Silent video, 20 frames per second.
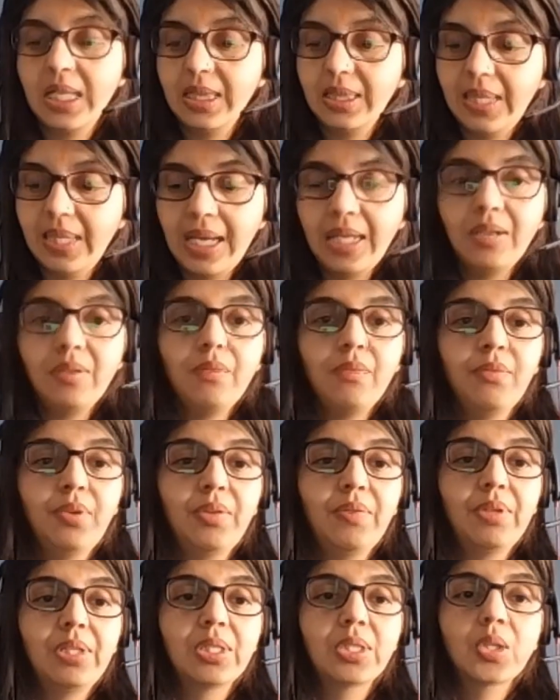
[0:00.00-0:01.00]
Then
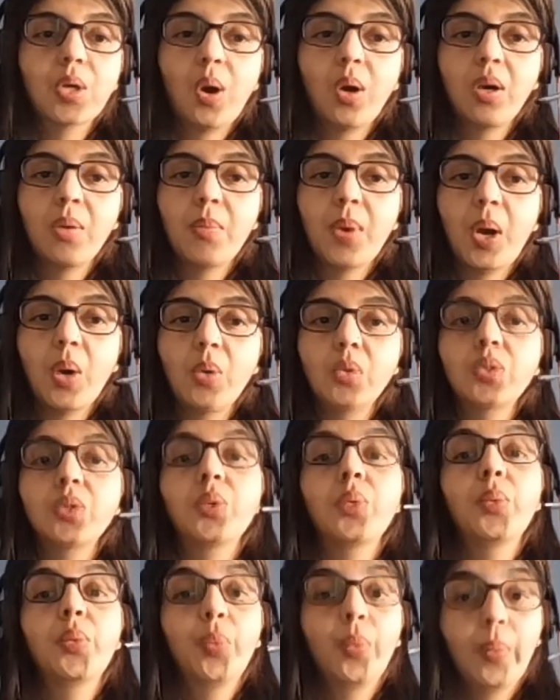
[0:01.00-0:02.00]
we will talk about
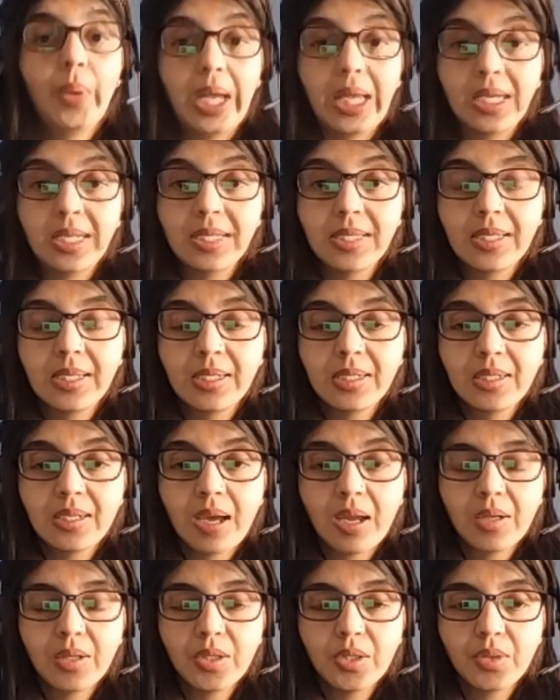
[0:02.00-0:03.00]
when is it
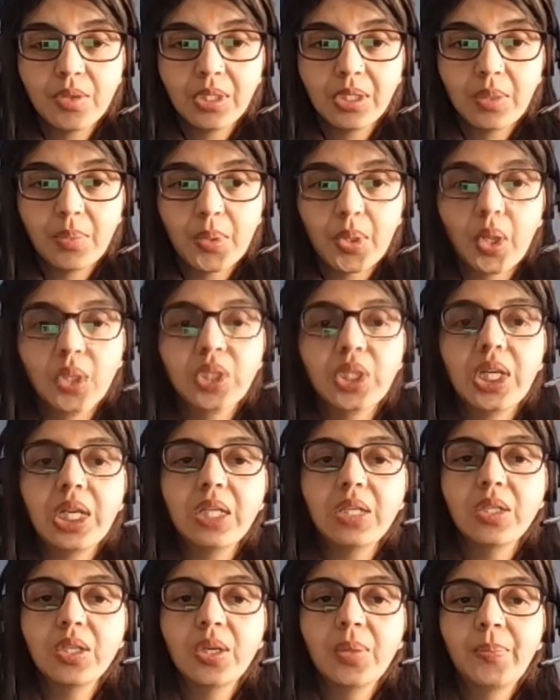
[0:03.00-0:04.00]
done during the
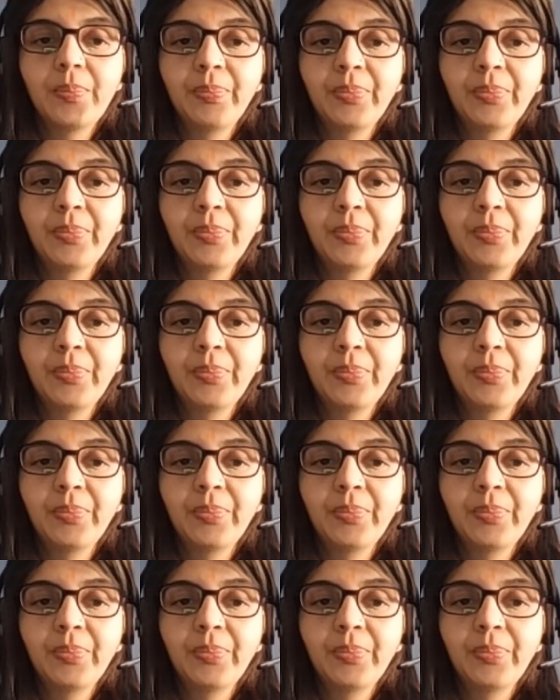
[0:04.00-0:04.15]
project,